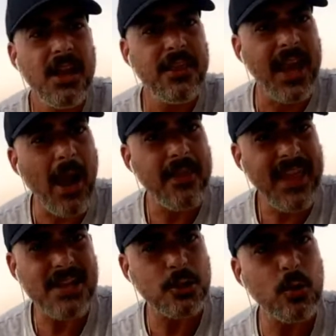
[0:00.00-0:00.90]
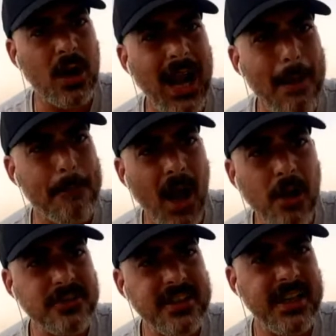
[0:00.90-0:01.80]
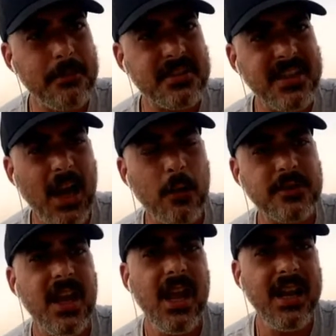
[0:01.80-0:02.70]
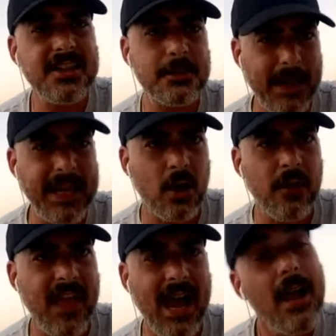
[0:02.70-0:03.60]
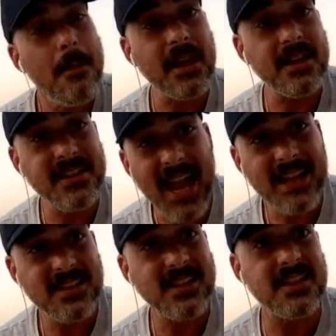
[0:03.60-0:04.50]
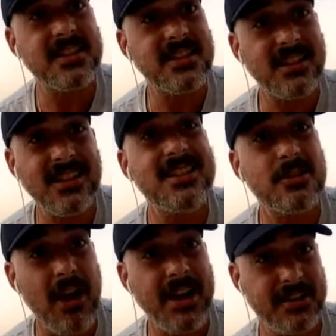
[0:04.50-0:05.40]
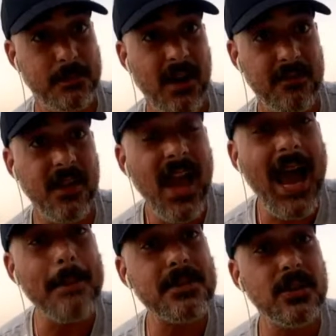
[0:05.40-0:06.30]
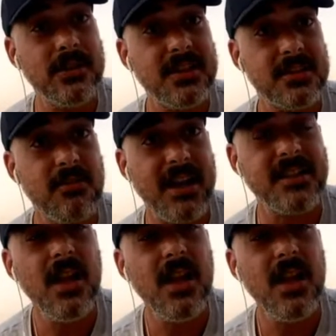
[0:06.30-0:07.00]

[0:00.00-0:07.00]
The actual club posting it themselves. Let's speak on that because that is a disgrace, bruv. Absolute disgrace.